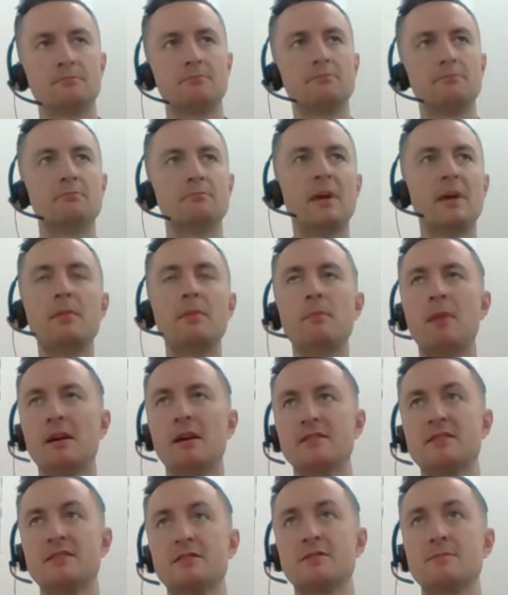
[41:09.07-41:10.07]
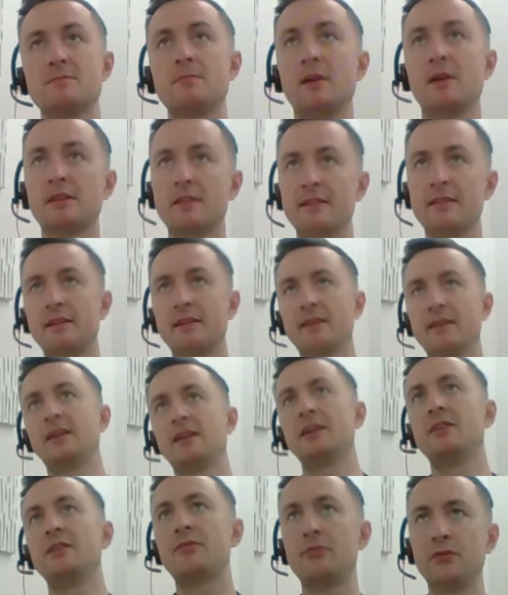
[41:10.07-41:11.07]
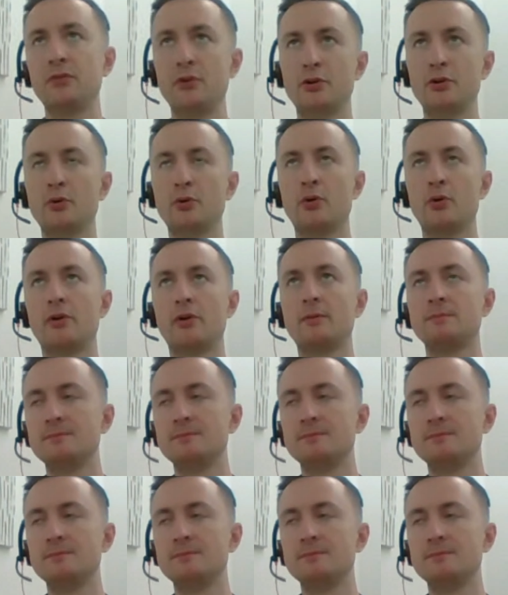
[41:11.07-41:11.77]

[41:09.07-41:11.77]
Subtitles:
maybe months. But if we're